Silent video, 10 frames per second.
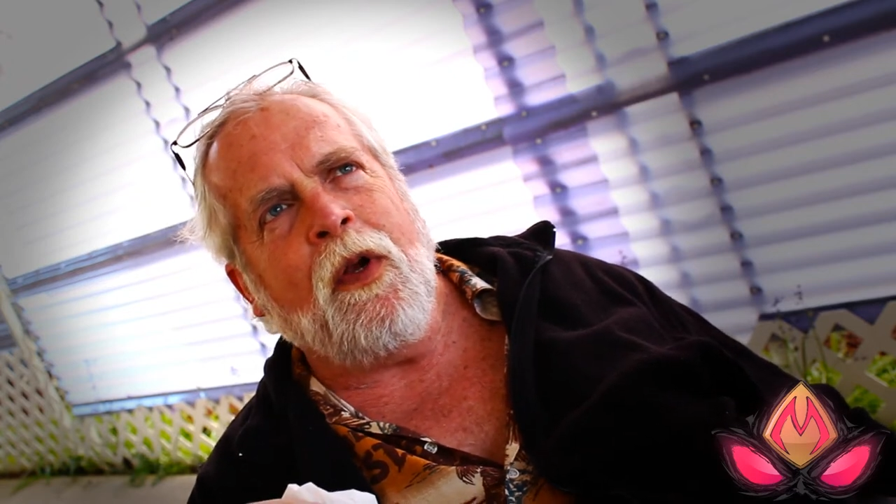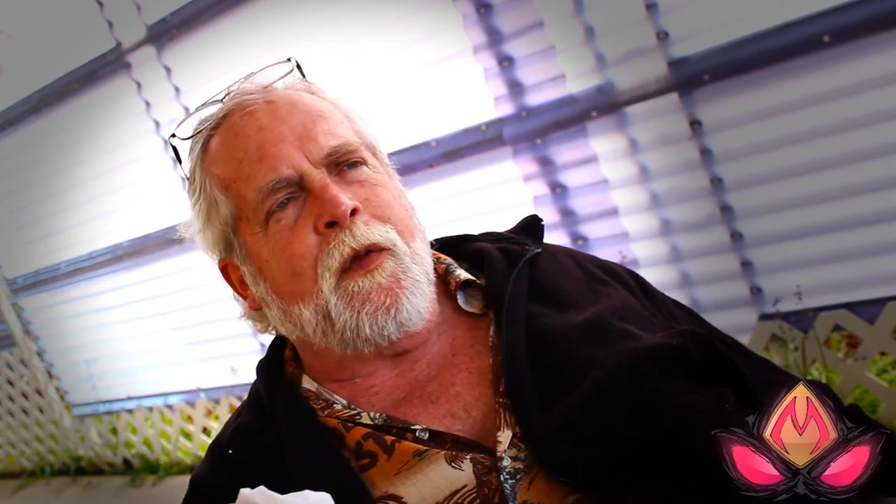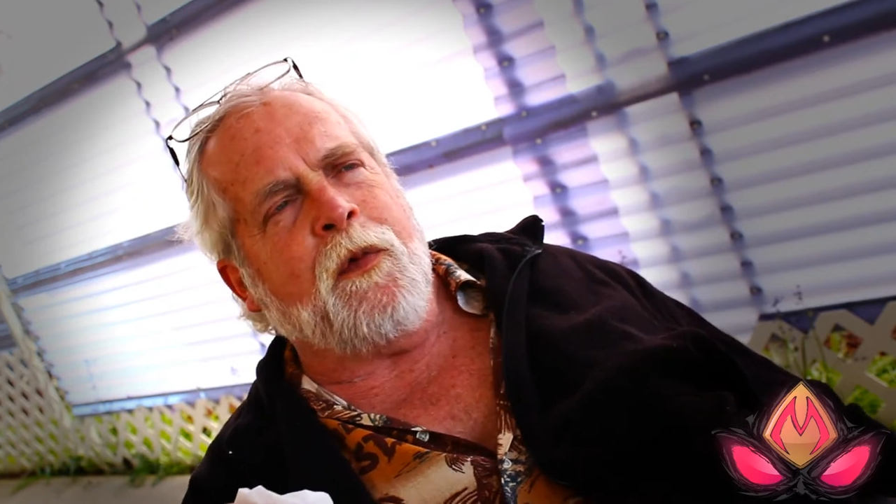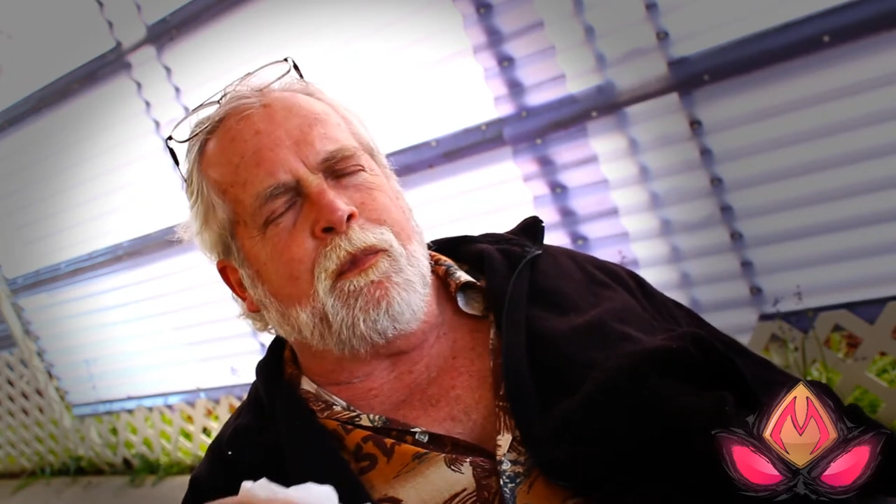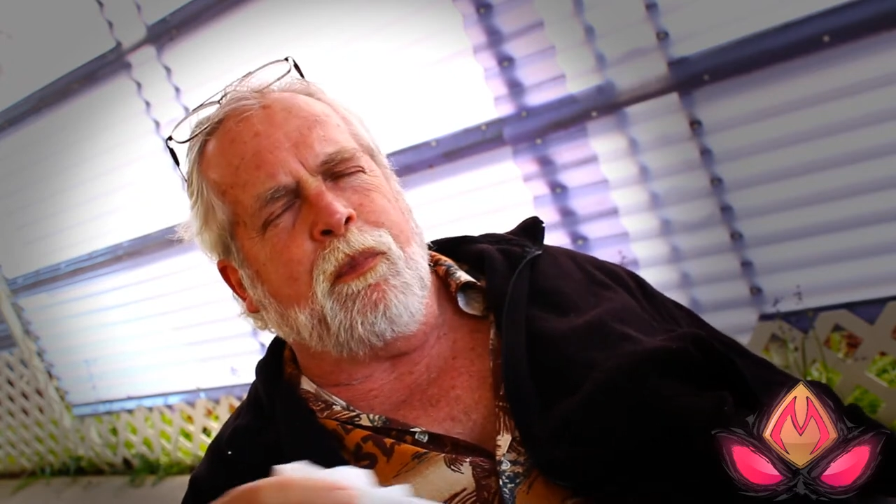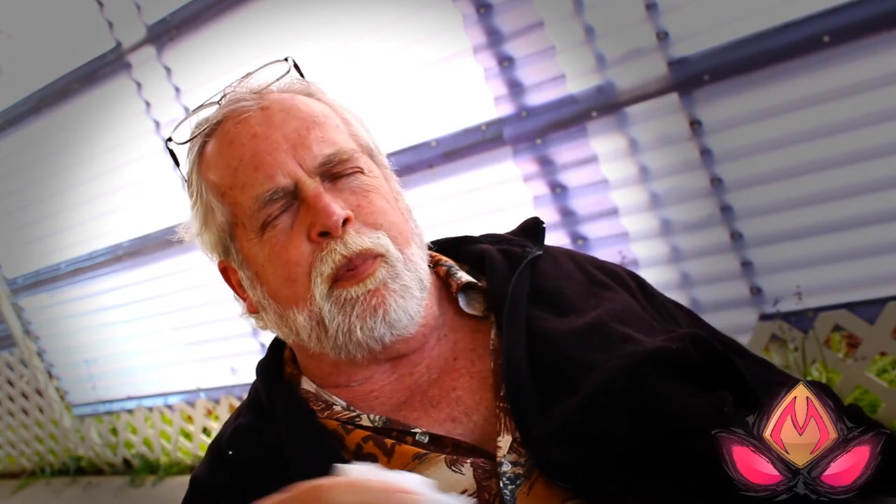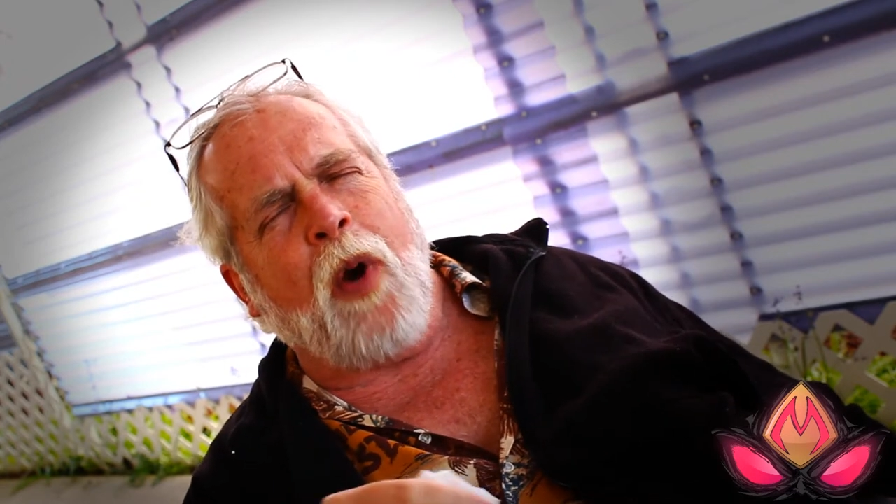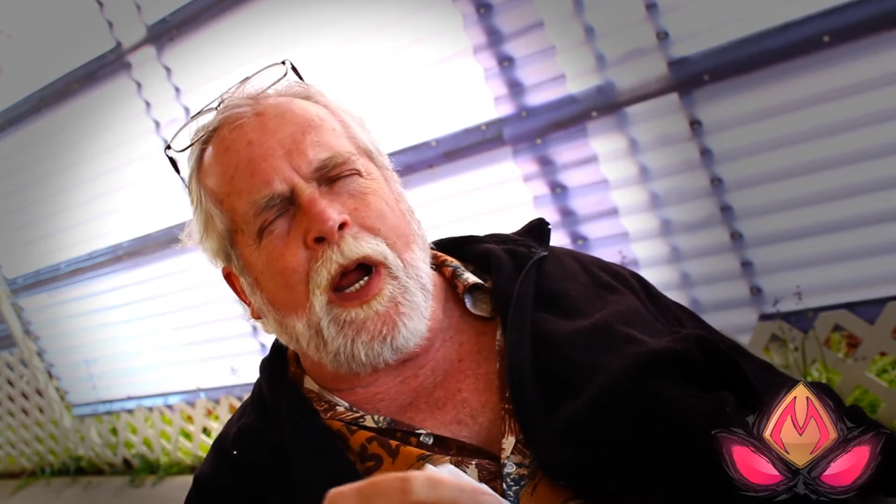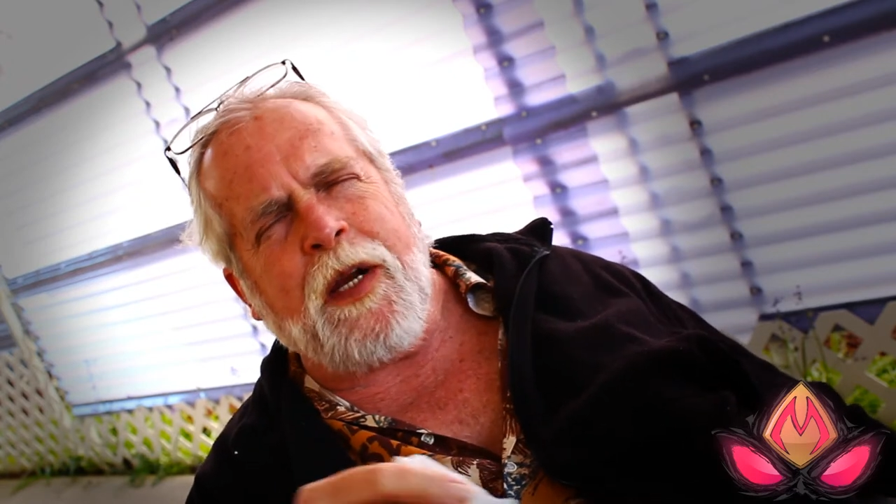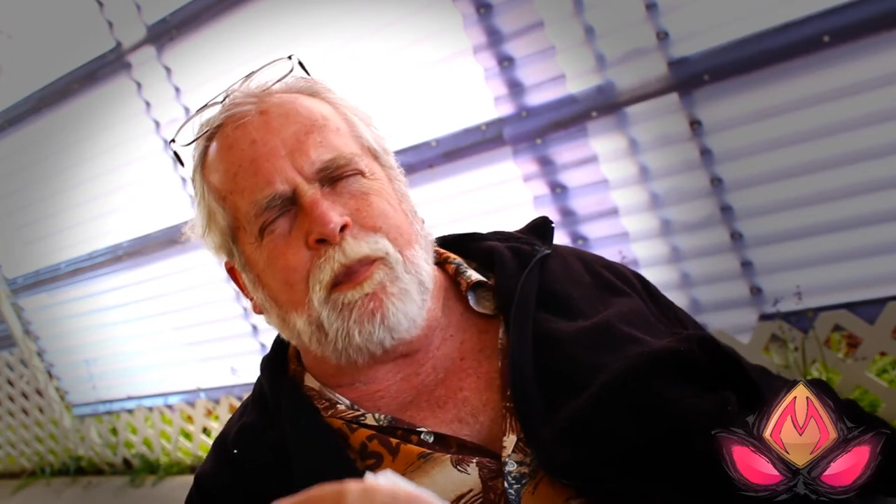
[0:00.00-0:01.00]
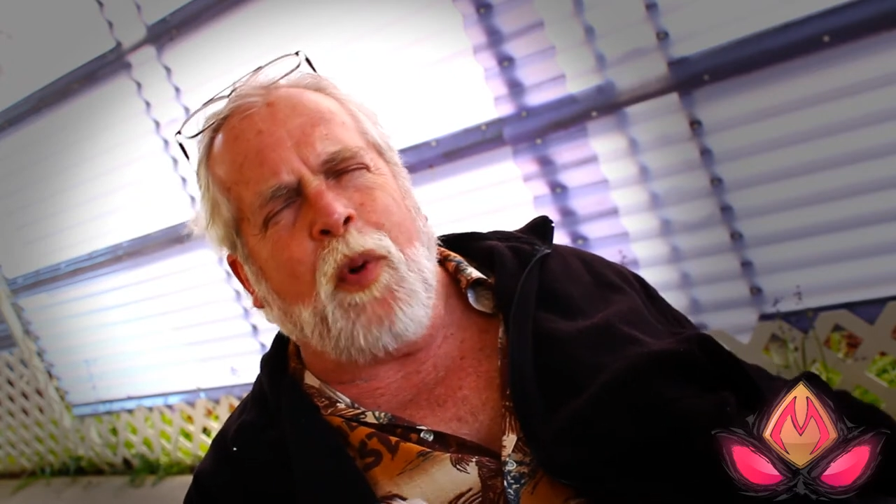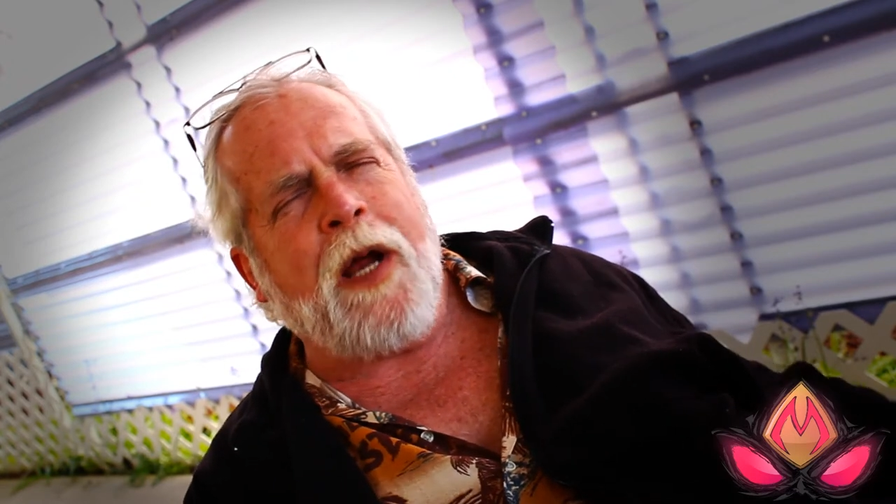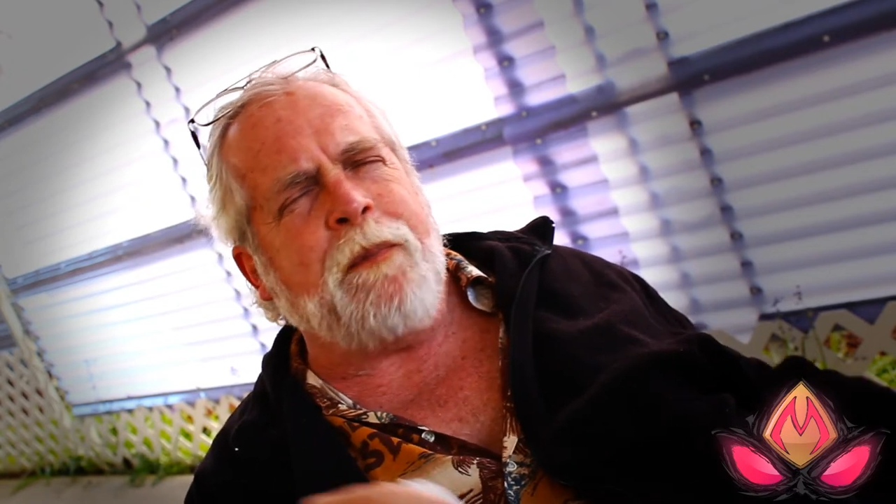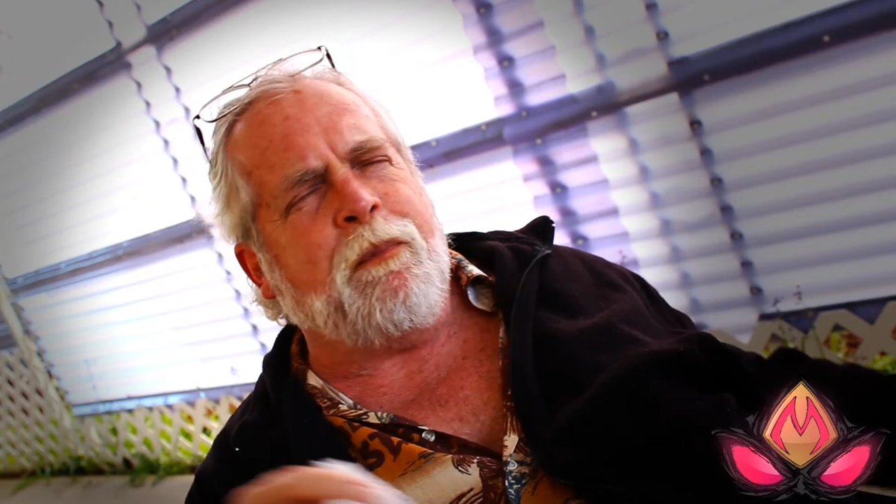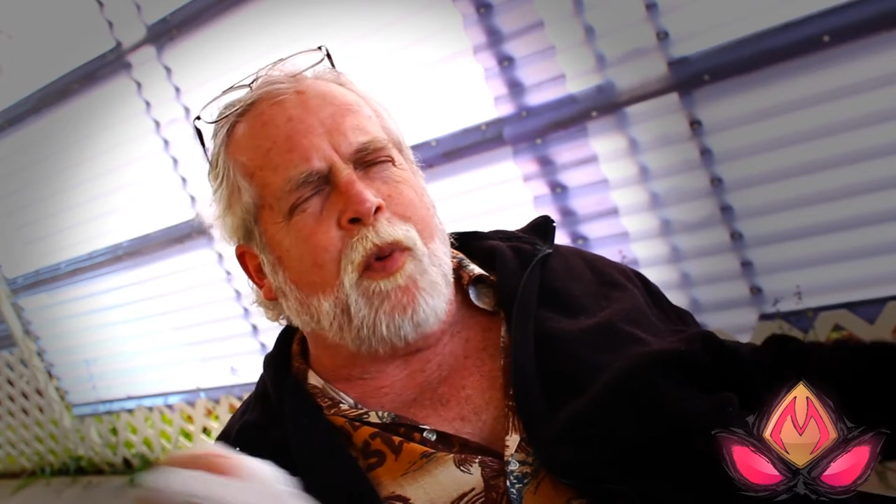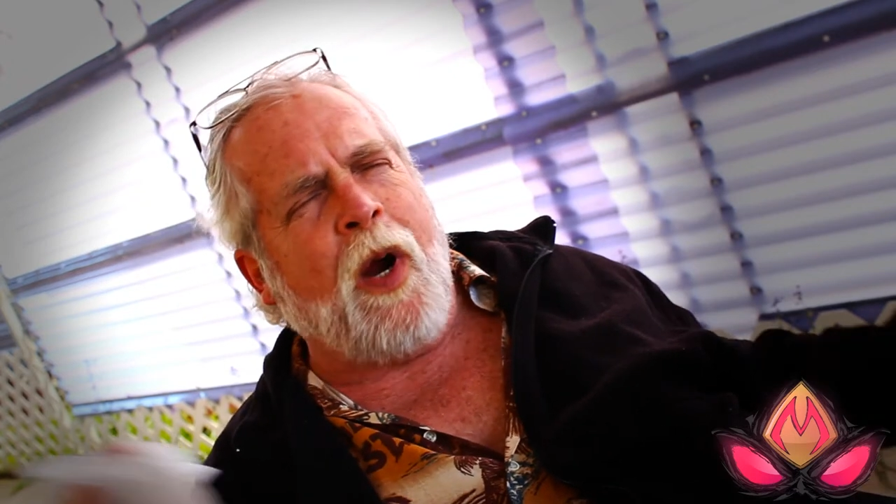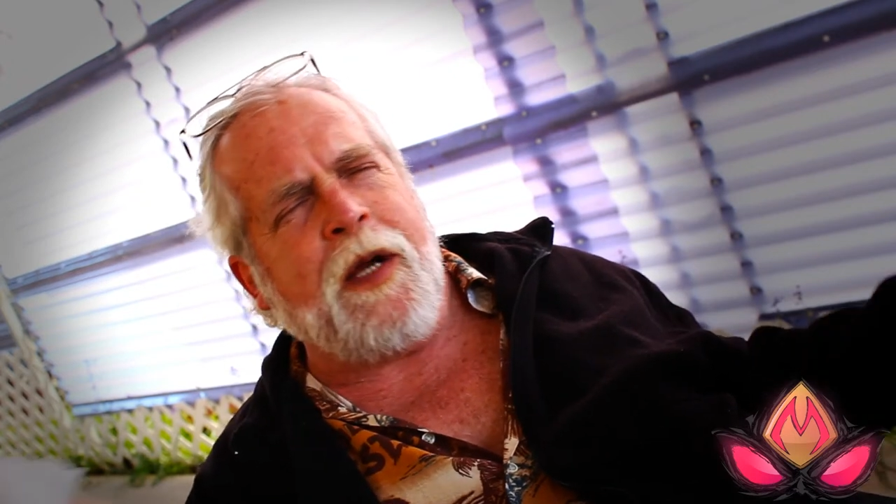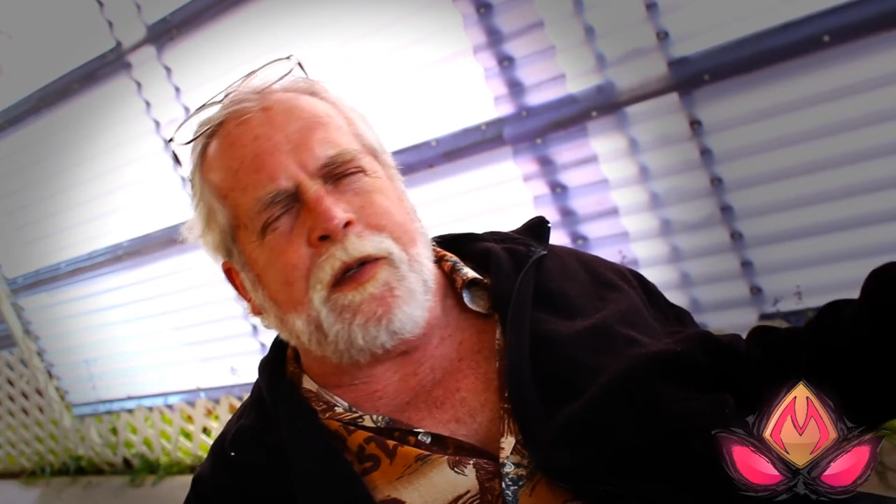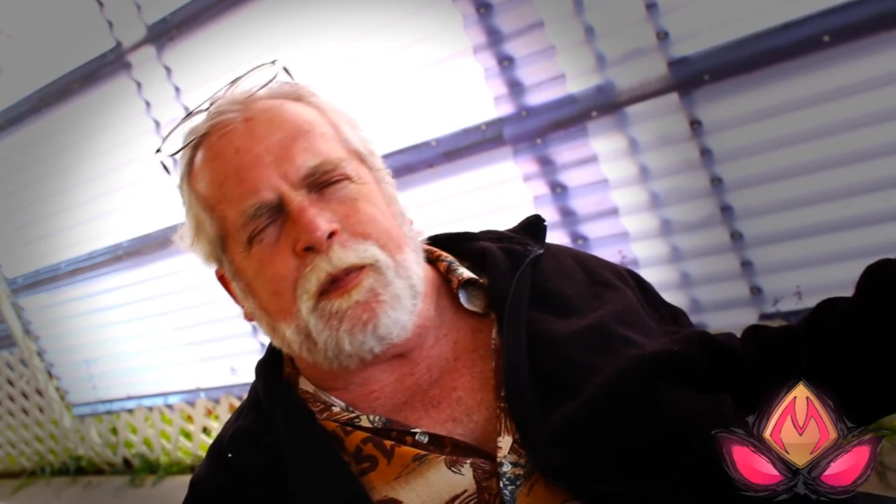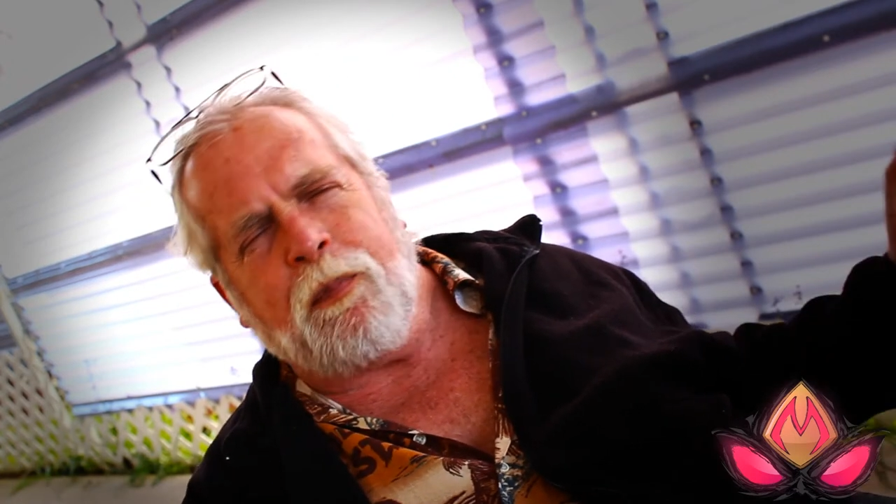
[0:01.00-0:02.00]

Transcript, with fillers: they're bright, bright, bright,